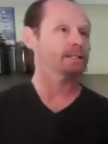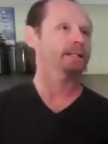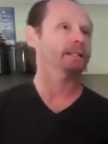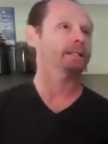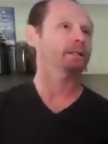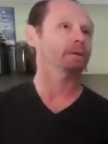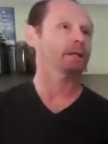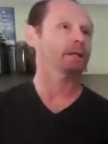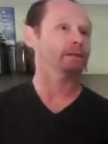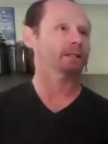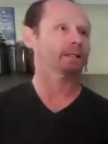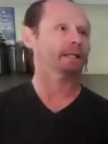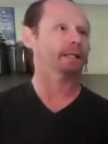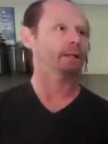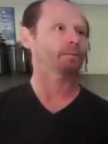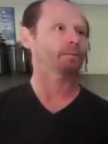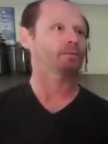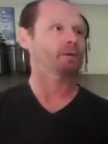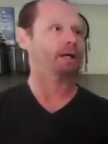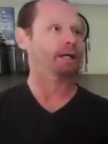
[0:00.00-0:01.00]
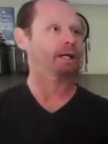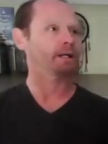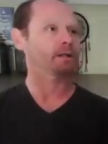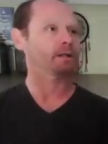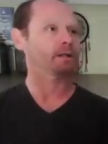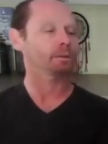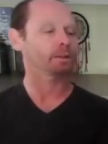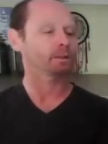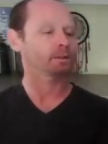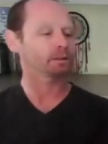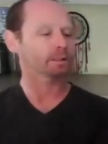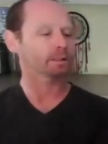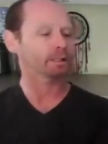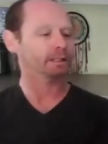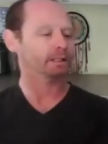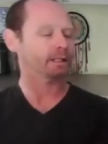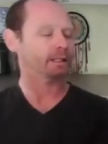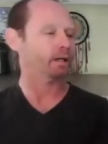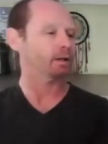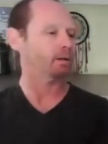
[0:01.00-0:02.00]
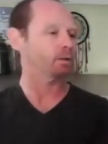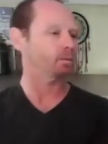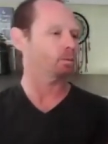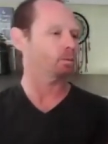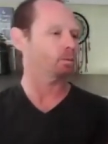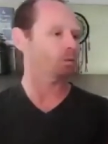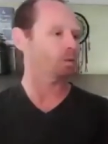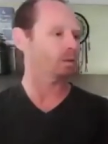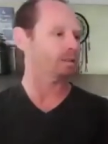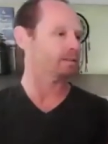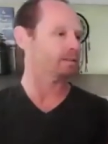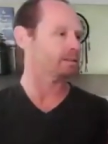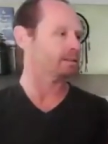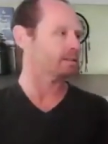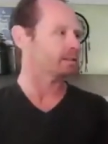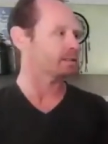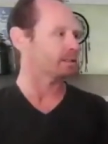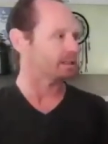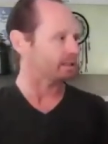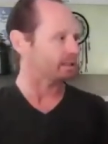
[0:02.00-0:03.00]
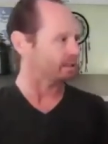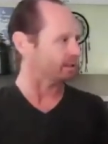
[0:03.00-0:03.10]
around a campfire and we were looking at one seed